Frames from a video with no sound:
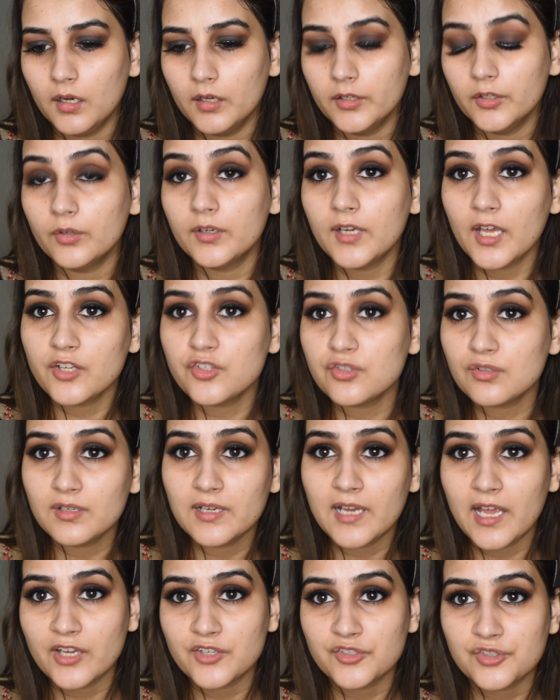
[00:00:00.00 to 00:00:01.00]
your natural
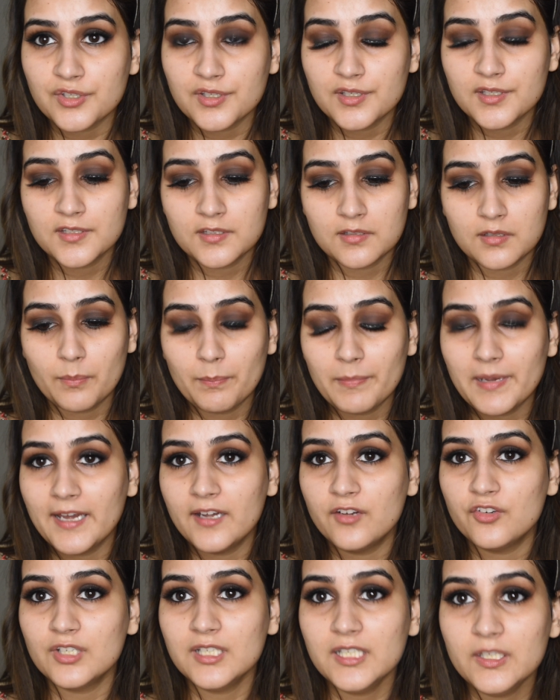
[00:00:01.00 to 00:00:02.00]
lashes
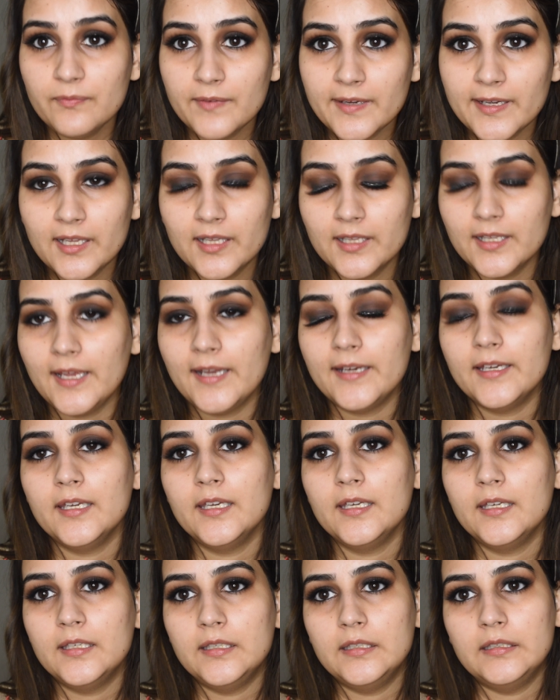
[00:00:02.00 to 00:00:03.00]
blend really well and
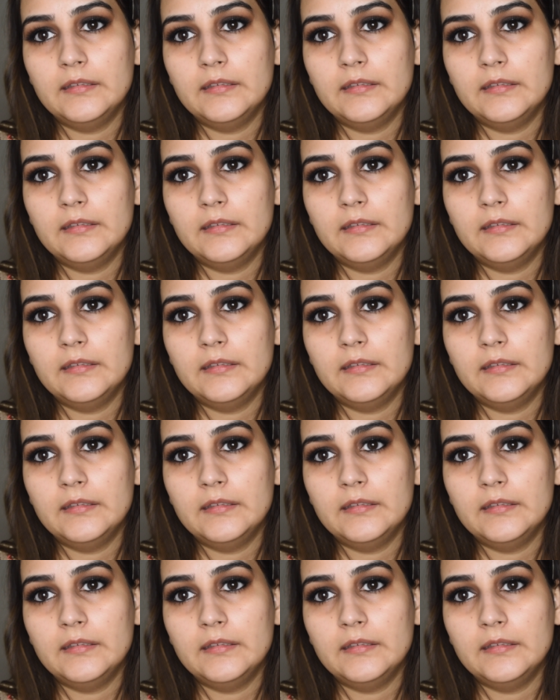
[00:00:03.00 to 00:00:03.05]
it